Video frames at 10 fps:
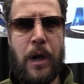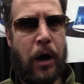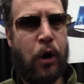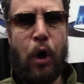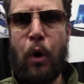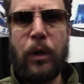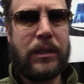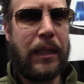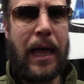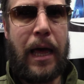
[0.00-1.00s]
Our goal was
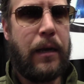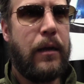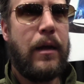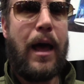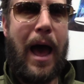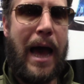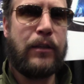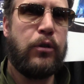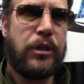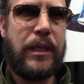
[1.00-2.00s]
to let
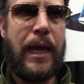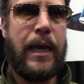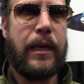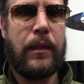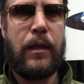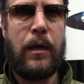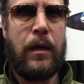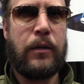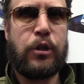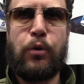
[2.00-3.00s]
actors take
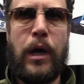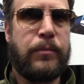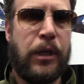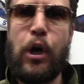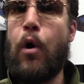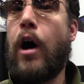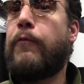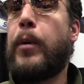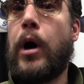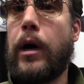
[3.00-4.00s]
the script and go off
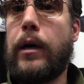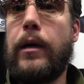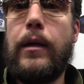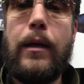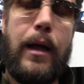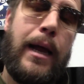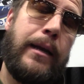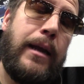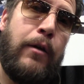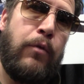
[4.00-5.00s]
book
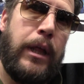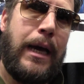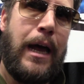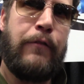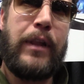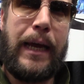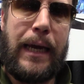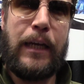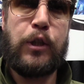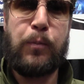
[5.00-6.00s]
and really kind of like
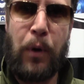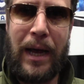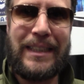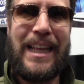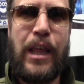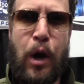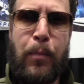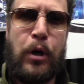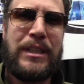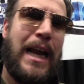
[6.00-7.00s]
express their
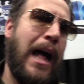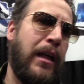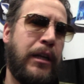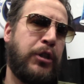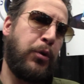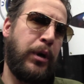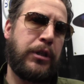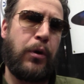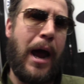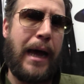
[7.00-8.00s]
personalities through
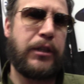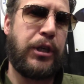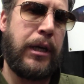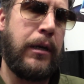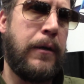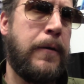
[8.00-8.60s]
interaction.